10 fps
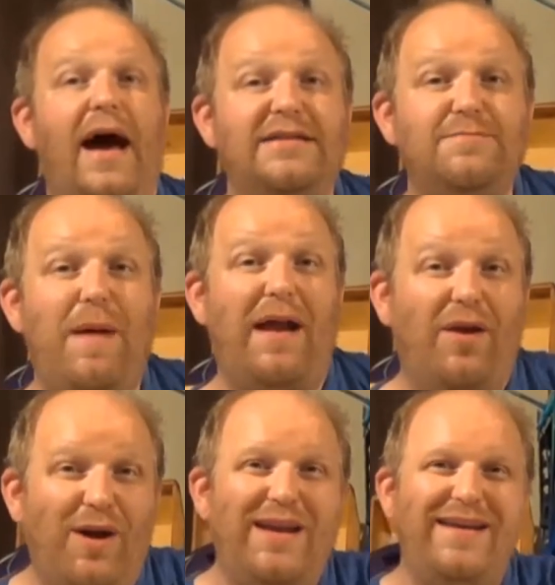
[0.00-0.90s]
last
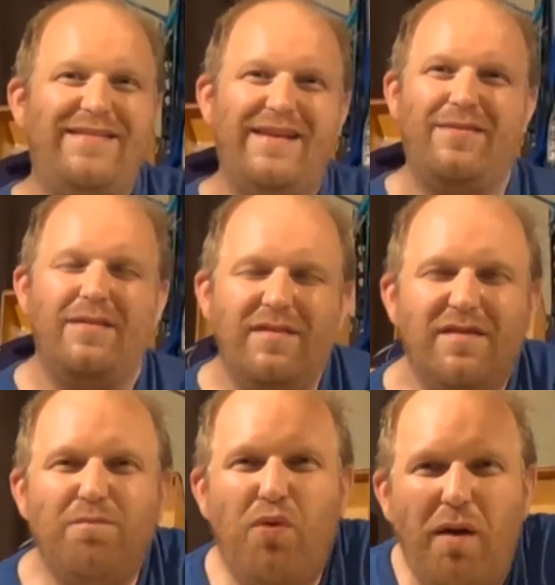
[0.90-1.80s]
but not least, and this
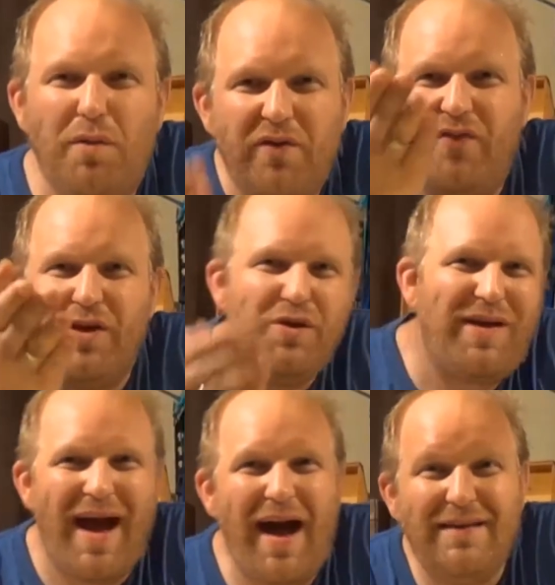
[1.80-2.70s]
is probably for
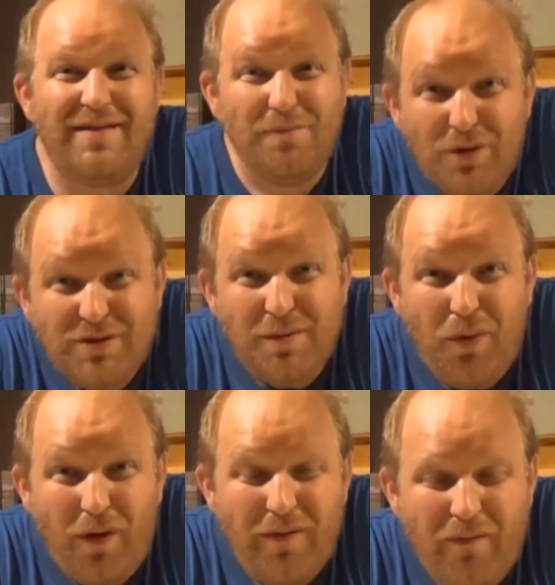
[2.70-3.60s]
you guys the most
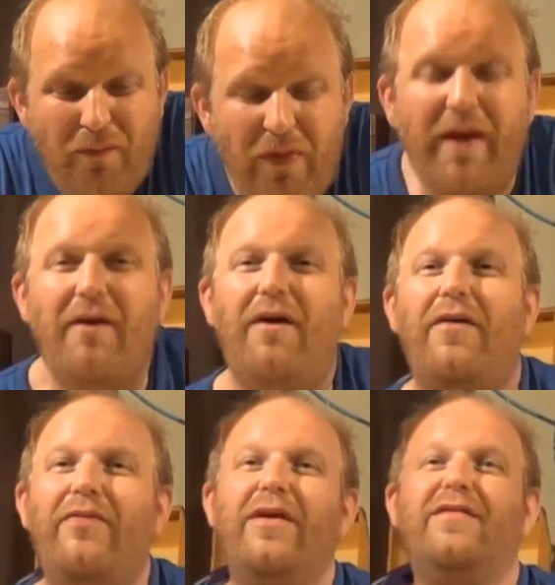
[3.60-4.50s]
important thing
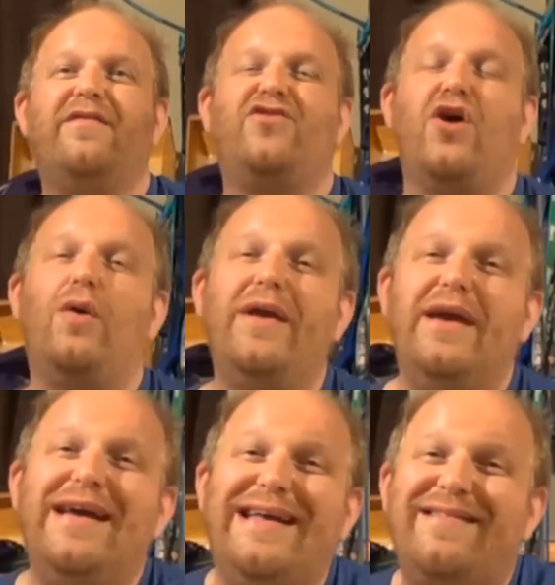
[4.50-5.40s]
on this show
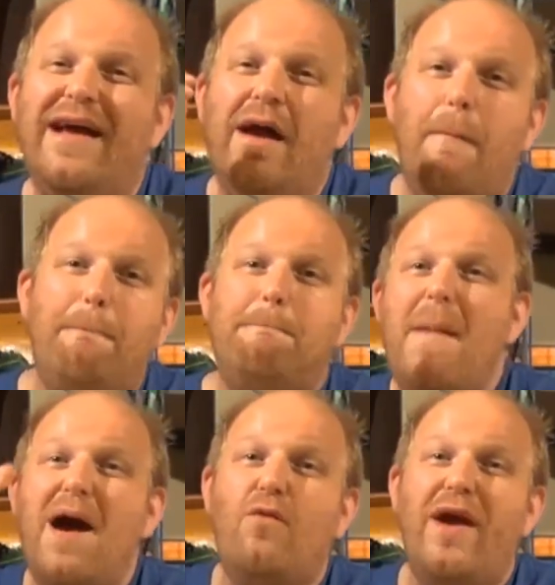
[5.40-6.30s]
here, is
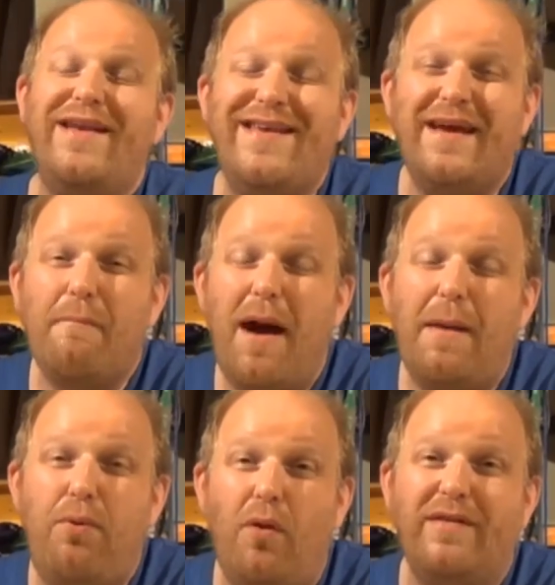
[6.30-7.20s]
my rating,
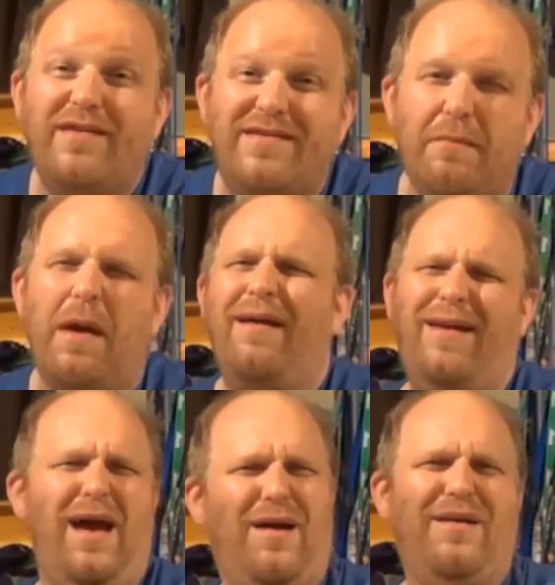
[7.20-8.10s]
my point system.
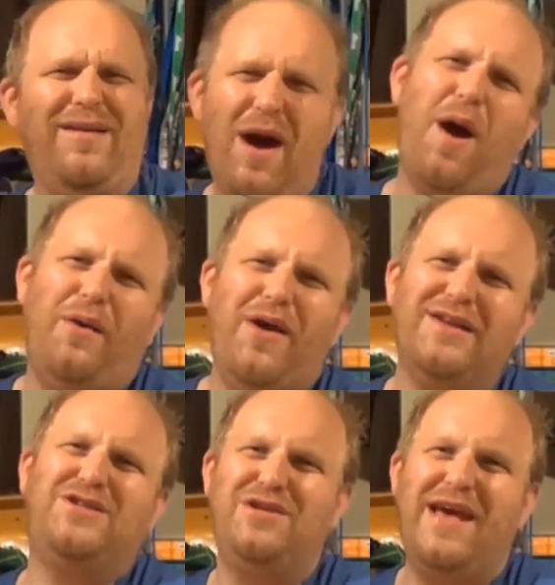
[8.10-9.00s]
Oh, no,
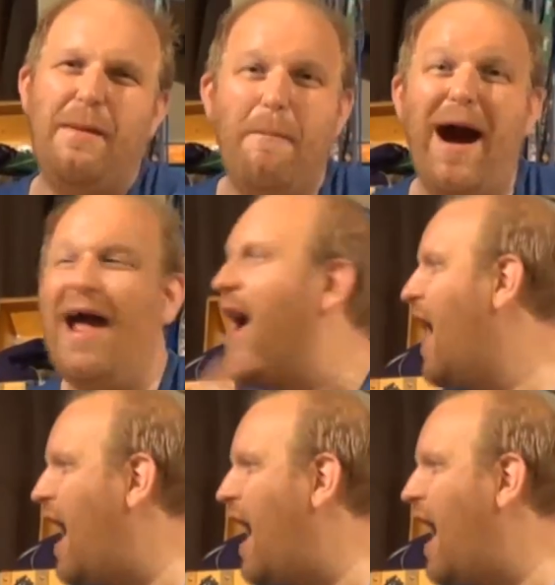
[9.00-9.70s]
not today. My,